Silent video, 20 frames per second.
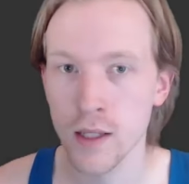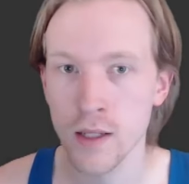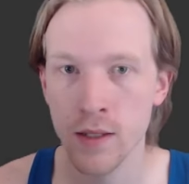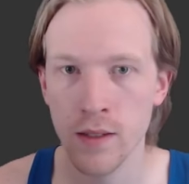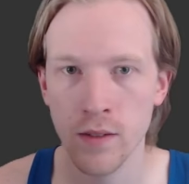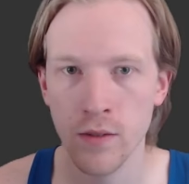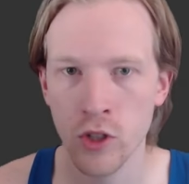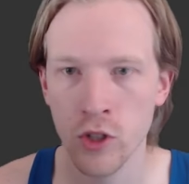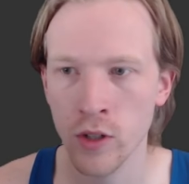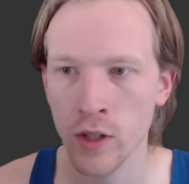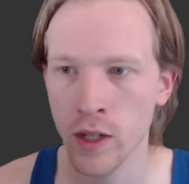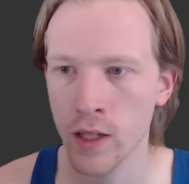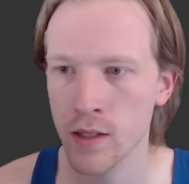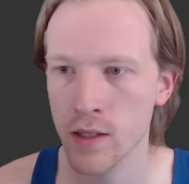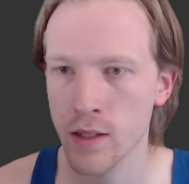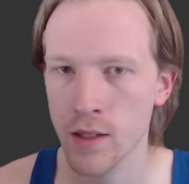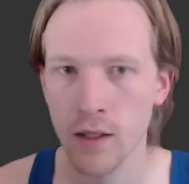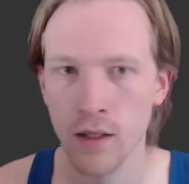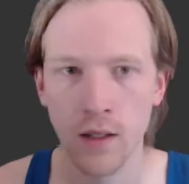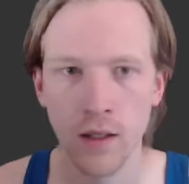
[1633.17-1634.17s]
list of
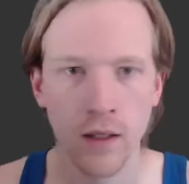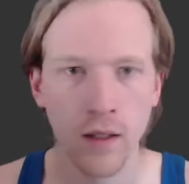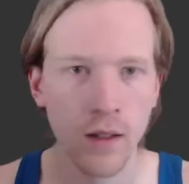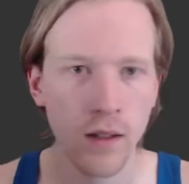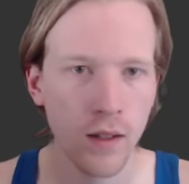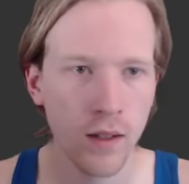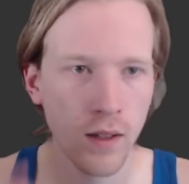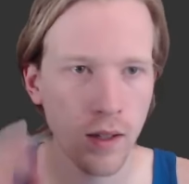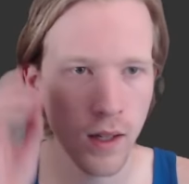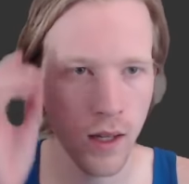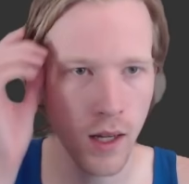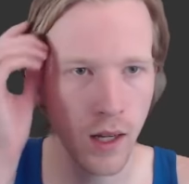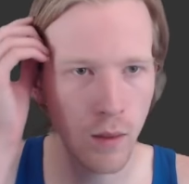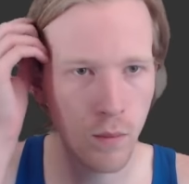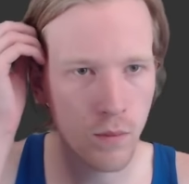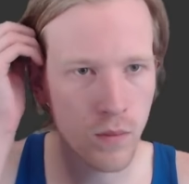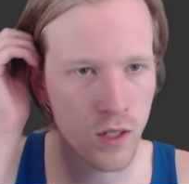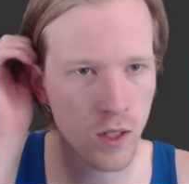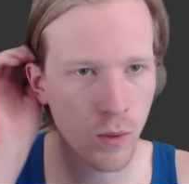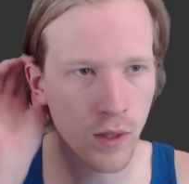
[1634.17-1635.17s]
strings.
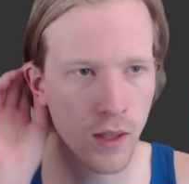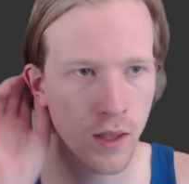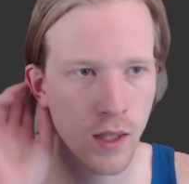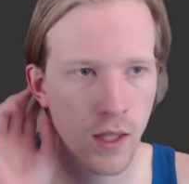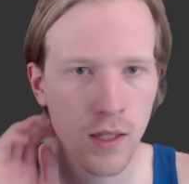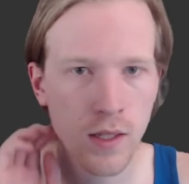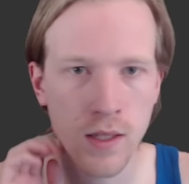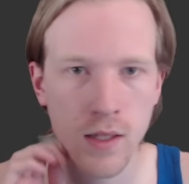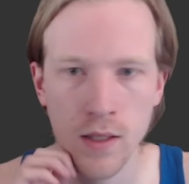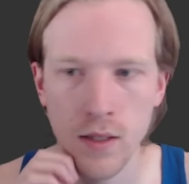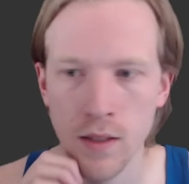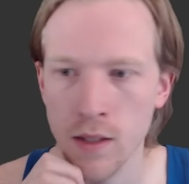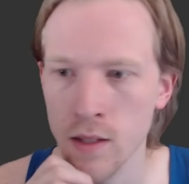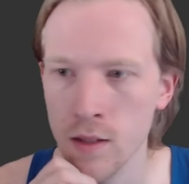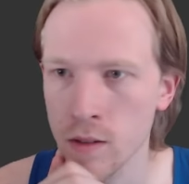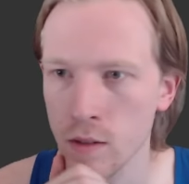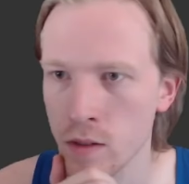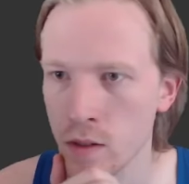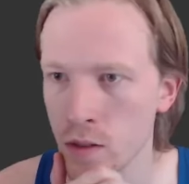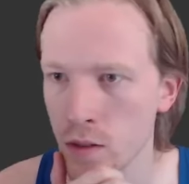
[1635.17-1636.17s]
So what this
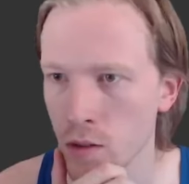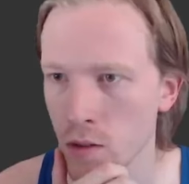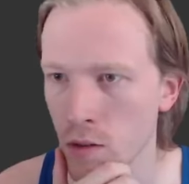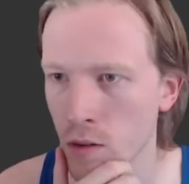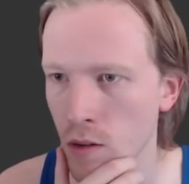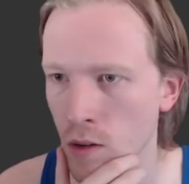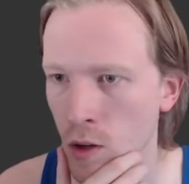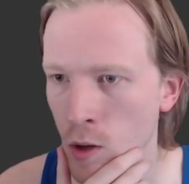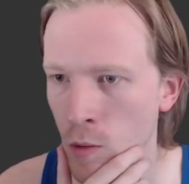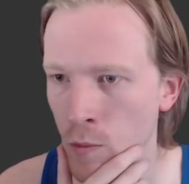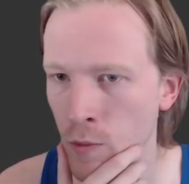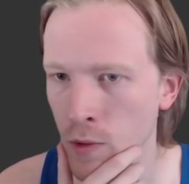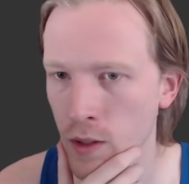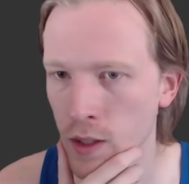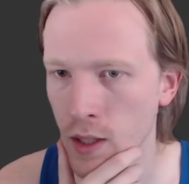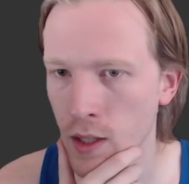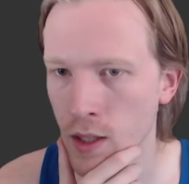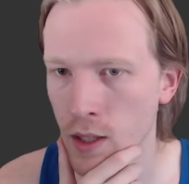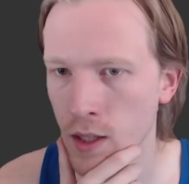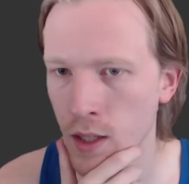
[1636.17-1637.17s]
will do,
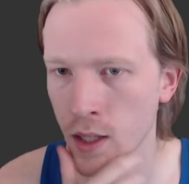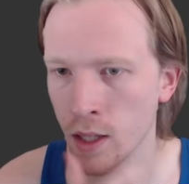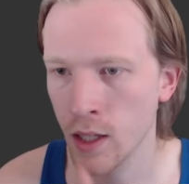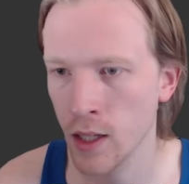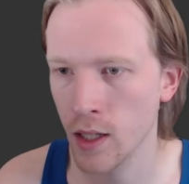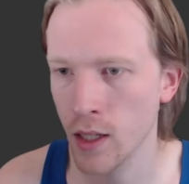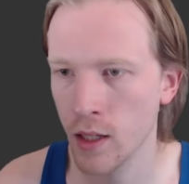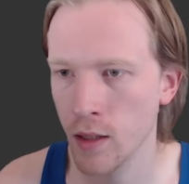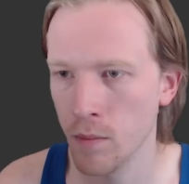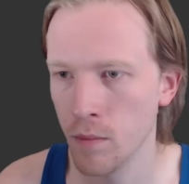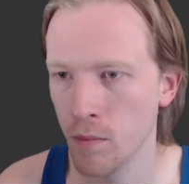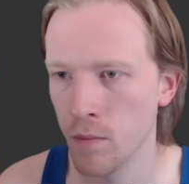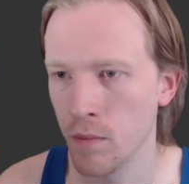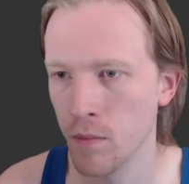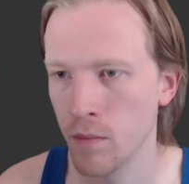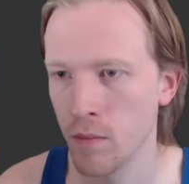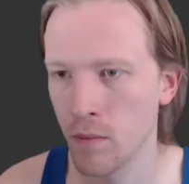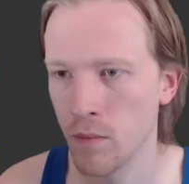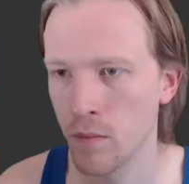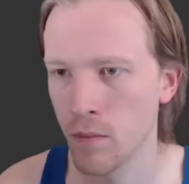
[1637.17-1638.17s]
hopefully,
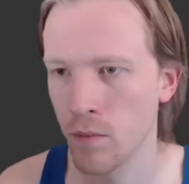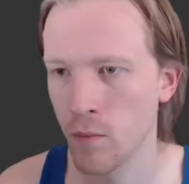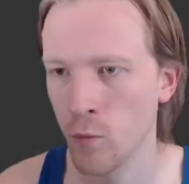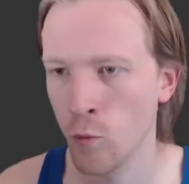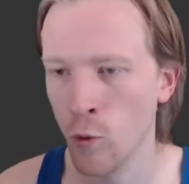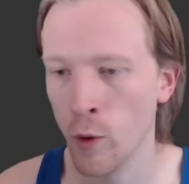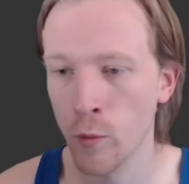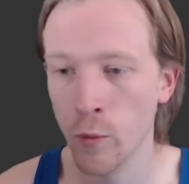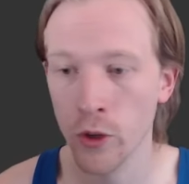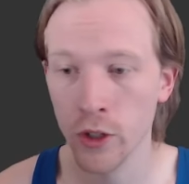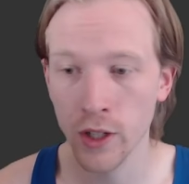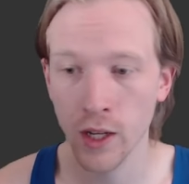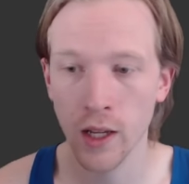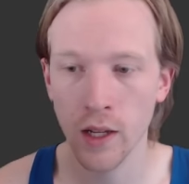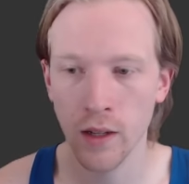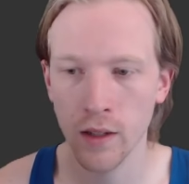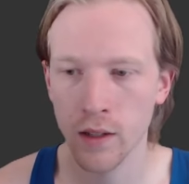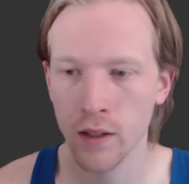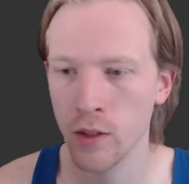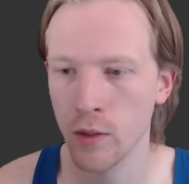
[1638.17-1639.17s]
when we're
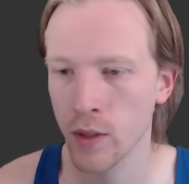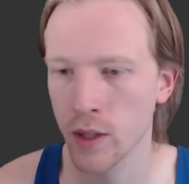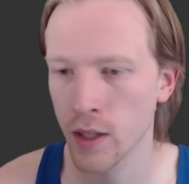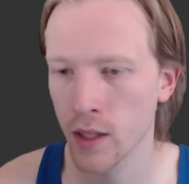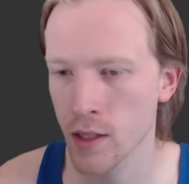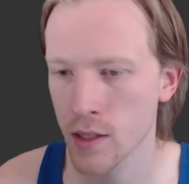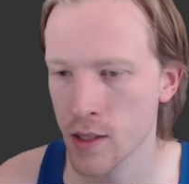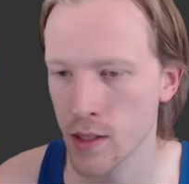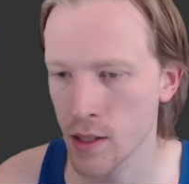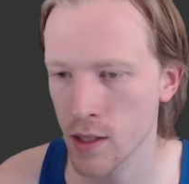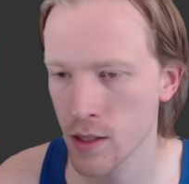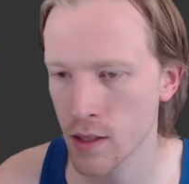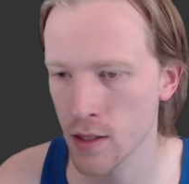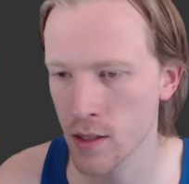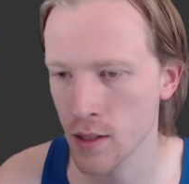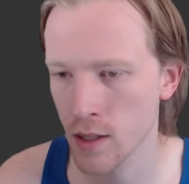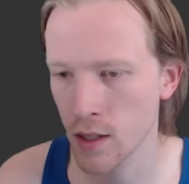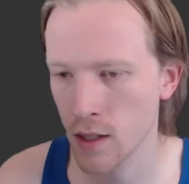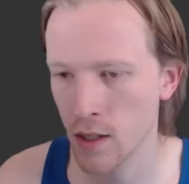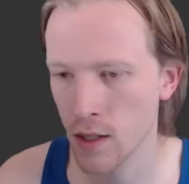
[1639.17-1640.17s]
done doing this, is